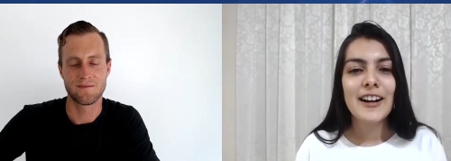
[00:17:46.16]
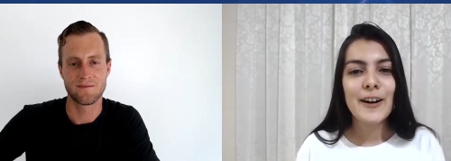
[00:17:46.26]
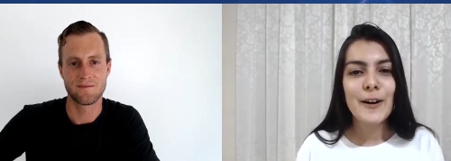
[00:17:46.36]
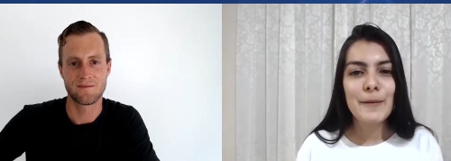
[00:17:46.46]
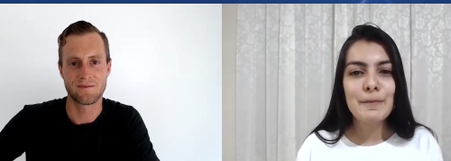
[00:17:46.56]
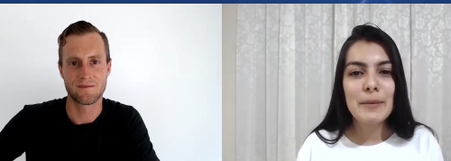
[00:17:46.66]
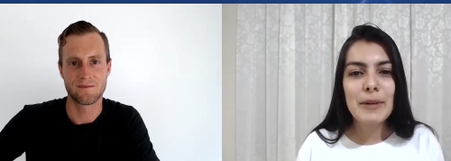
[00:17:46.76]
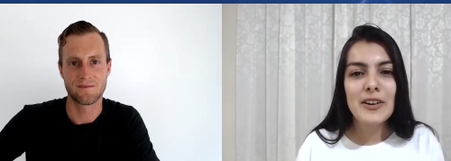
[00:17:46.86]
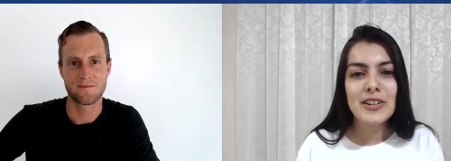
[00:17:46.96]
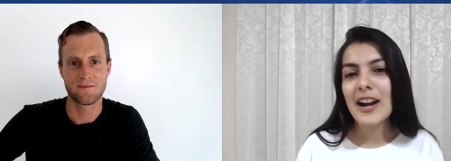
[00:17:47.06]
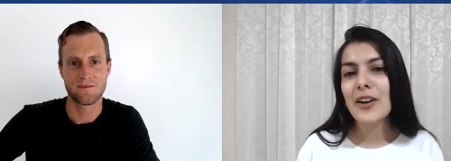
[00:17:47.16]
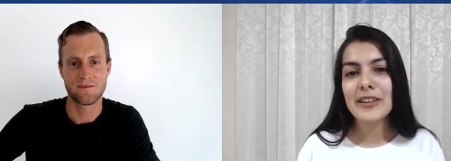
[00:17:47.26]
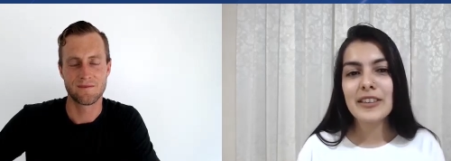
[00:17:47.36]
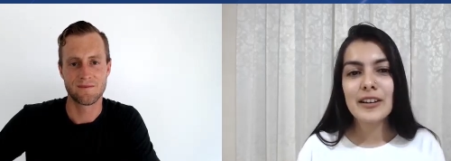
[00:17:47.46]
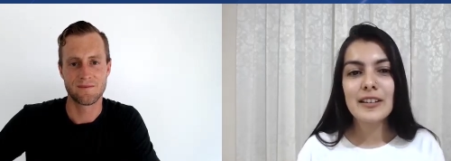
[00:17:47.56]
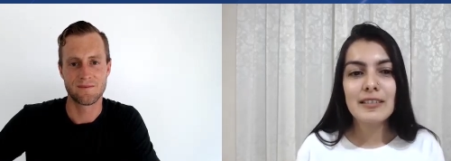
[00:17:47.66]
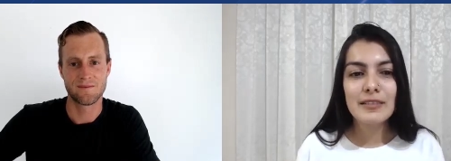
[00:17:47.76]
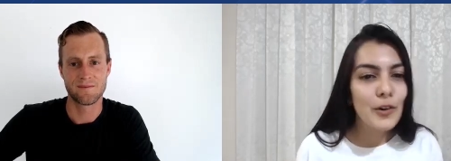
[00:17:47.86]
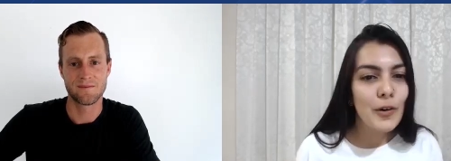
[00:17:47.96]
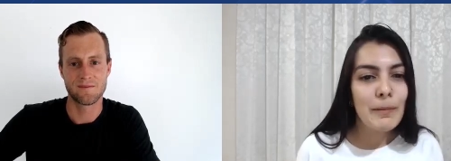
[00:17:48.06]
Speaker 1: um, about how can they
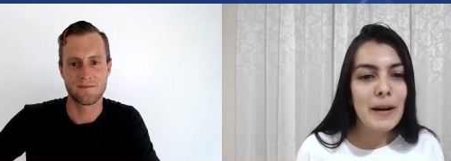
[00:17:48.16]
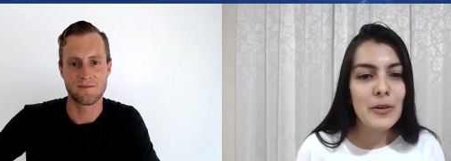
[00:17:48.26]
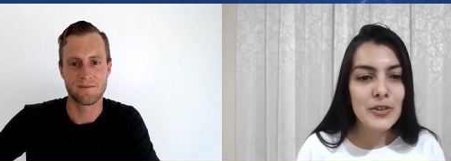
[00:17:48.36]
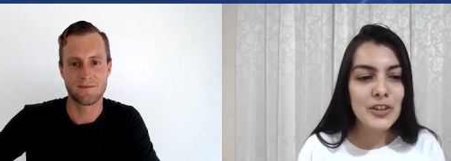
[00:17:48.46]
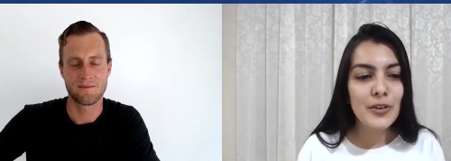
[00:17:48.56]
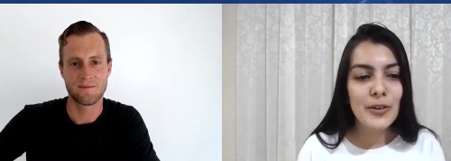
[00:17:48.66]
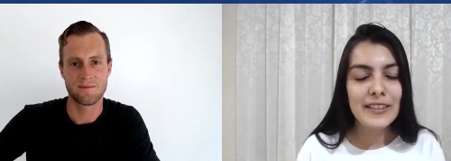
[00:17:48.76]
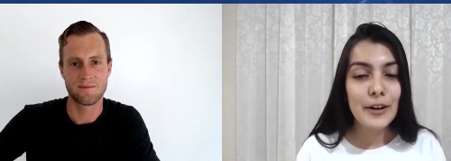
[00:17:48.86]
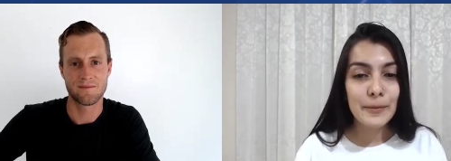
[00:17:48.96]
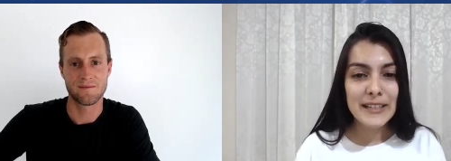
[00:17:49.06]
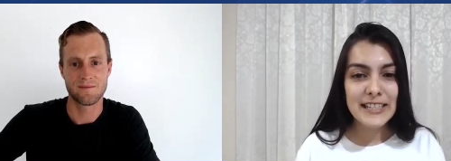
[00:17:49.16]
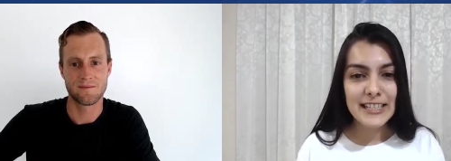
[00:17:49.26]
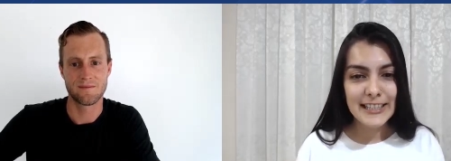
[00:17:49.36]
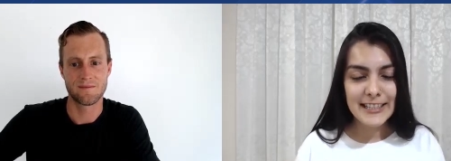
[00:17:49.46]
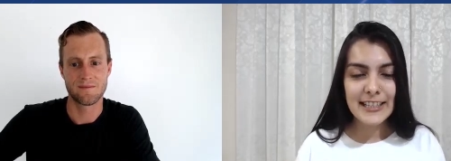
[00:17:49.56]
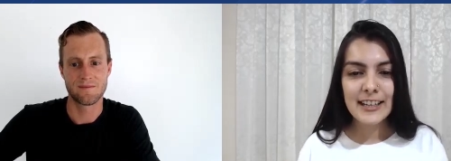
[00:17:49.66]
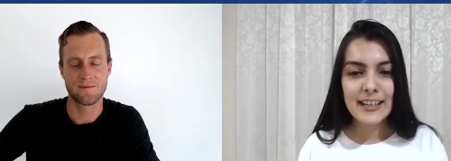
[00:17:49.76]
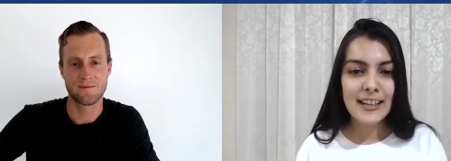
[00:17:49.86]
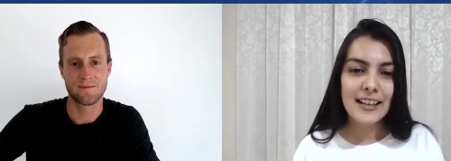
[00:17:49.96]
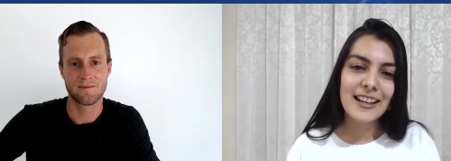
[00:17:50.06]
go about growing their business?
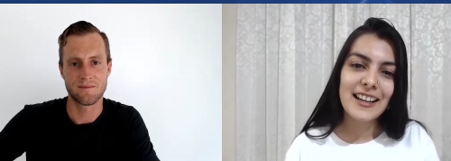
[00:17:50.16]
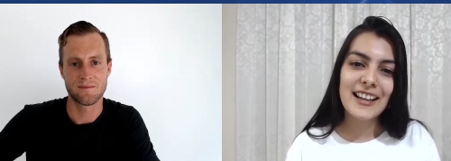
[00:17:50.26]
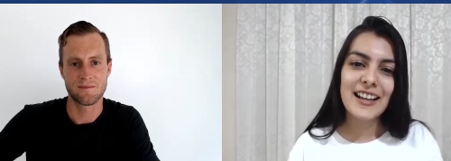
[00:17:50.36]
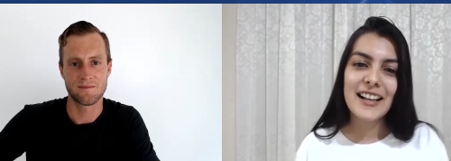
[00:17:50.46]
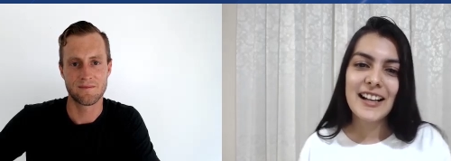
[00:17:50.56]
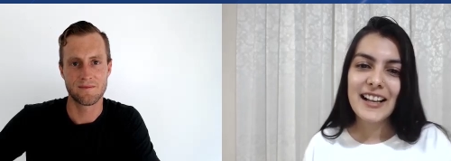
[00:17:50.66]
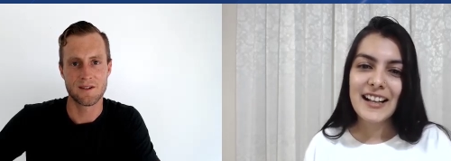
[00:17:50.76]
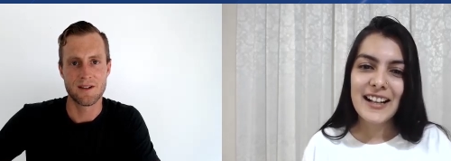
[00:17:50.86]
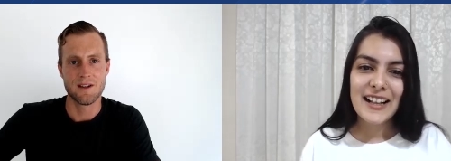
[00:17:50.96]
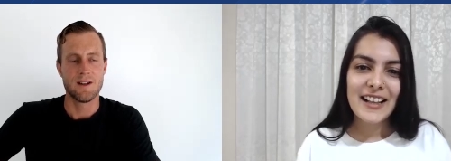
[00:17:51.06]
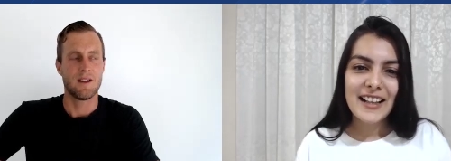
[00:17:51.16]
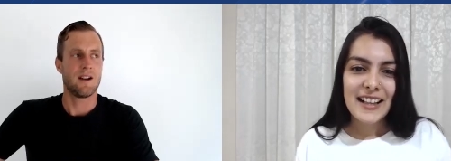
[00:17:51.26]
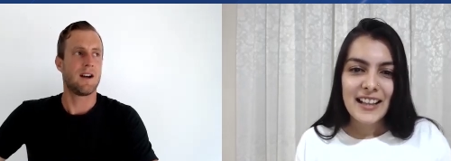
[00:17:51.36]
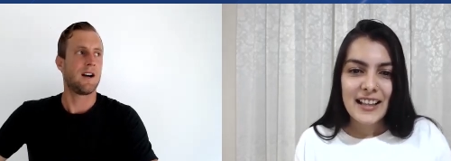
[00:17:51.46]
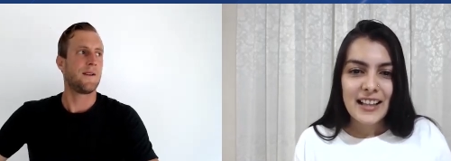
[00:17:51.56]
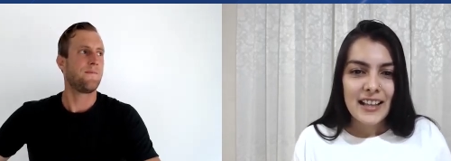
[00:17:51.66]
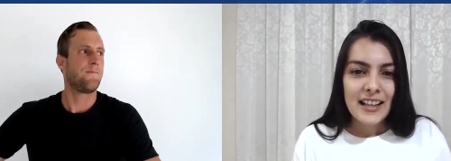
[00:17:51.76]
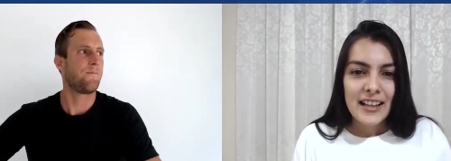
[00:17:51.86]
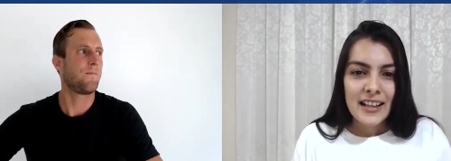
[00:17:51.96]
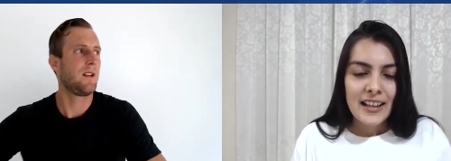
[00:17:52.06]
Speaker 2: Um,
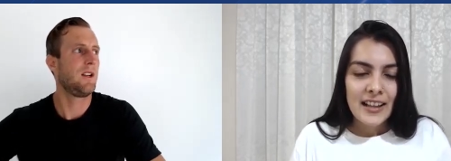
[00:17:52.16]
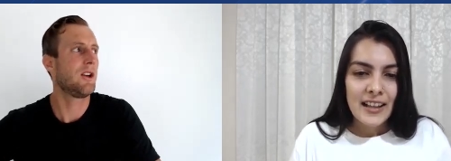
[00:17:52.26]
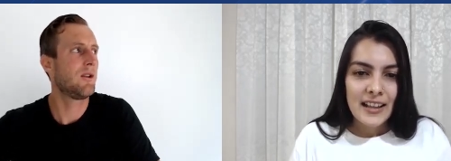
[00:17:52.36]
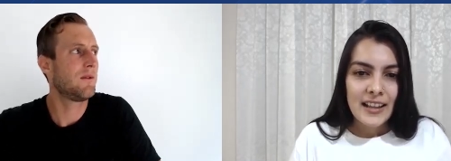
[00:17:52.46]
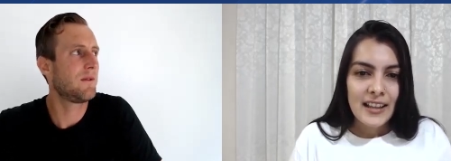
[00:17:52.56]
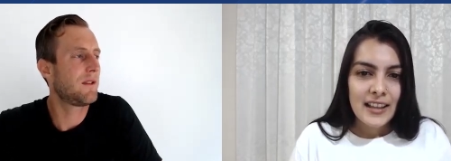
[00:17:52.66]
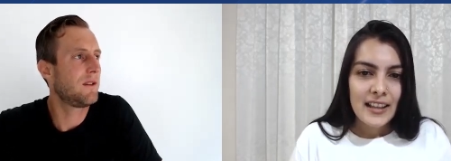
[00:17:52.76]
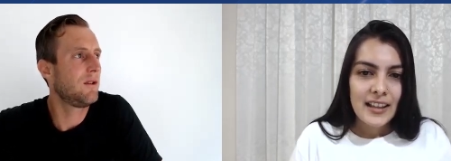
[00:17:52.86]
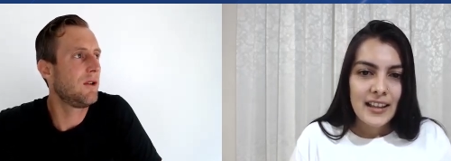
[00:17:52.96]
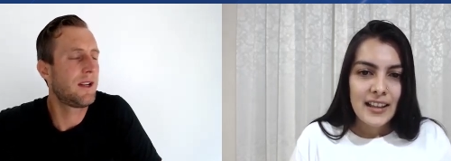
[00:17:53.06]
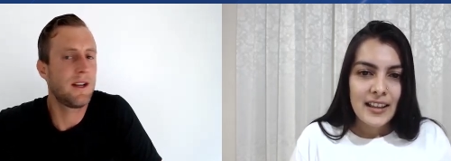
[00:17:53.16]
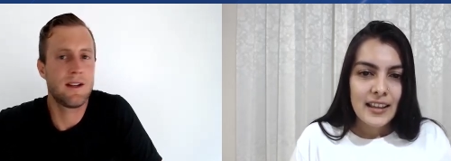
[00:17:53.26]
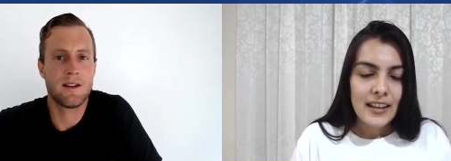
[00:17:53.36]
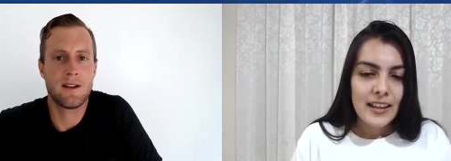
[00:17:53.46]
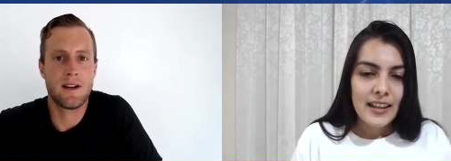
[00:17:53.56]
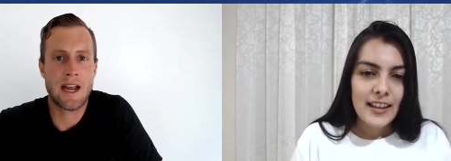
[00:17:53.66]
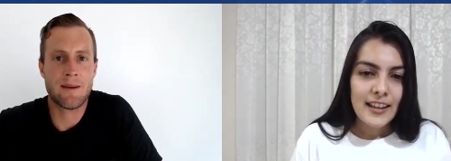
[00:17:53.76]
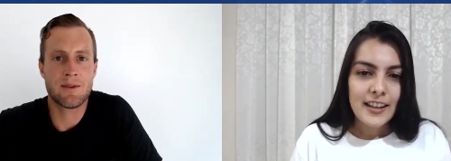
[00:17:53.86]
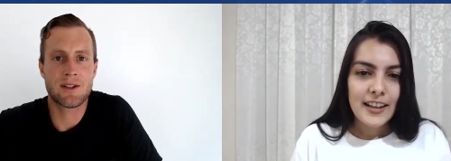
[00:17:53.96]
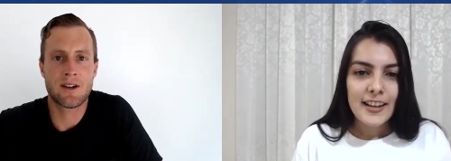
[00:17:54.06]
you know, look at
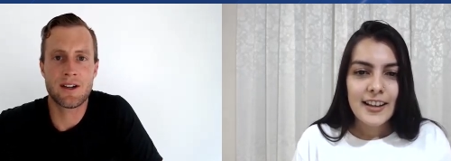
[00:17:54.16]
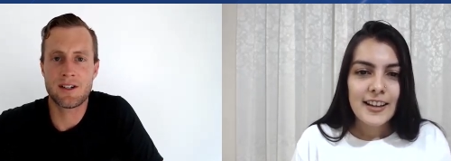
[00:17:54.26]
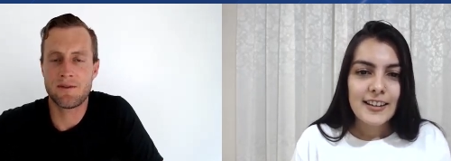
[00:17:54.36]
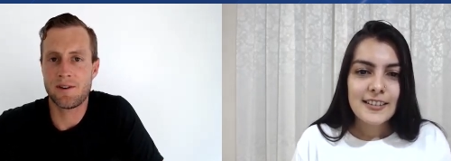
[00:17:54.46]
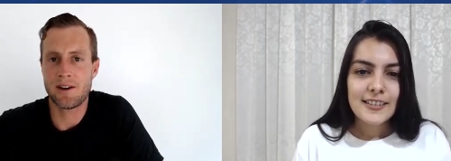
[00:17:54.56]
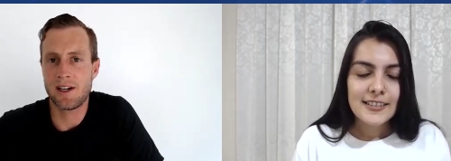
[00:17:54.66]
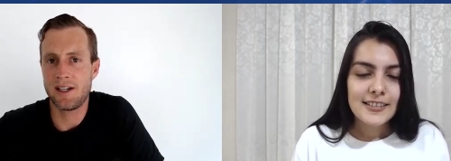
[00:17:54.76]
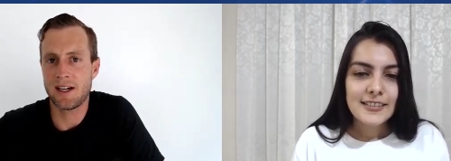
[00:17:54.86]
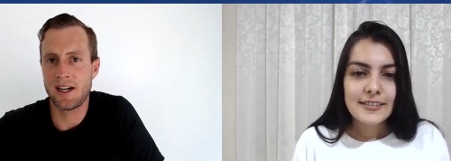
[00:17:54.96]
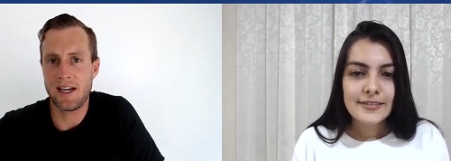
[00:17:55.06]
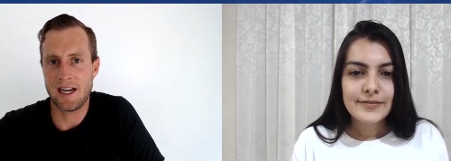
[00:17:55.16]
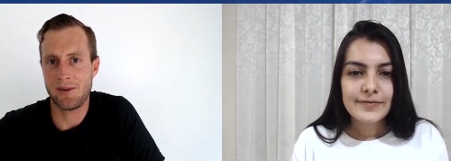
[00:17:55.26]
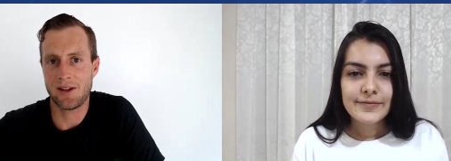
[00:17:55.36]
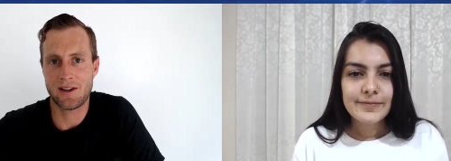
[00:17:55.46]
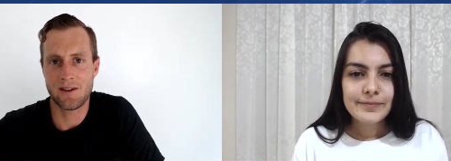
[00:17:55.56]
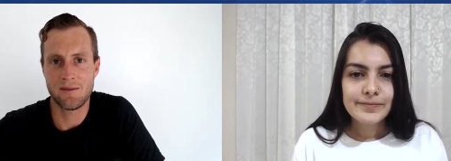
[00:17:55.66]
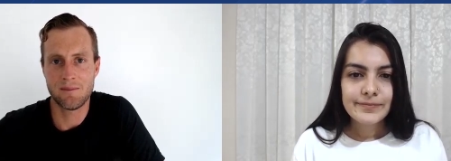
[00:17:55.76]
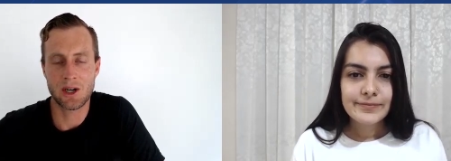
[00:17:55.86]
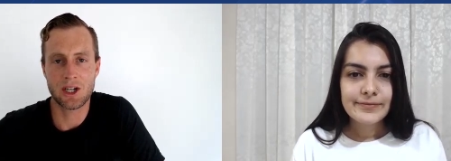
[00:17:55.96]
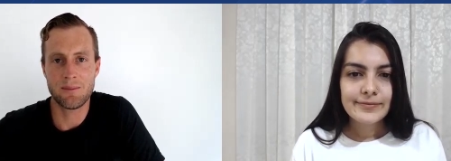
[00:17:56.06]
Amazon as a very dynamic
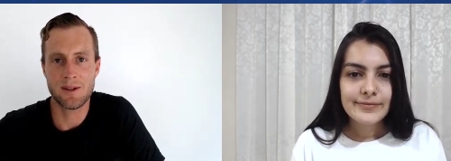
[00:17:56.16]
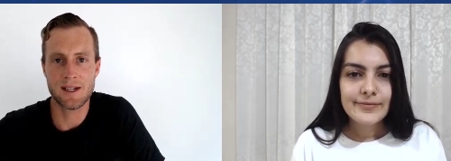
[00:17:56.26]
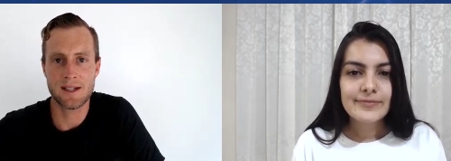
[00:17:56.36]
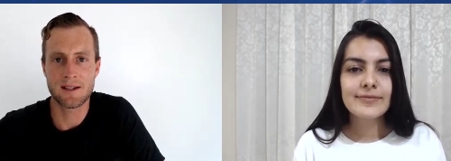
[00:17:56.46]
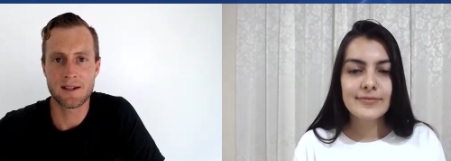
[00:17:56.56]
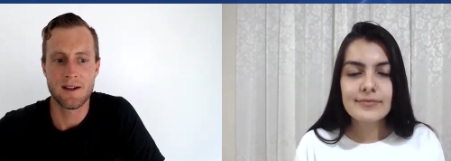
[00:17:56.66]
marketplace.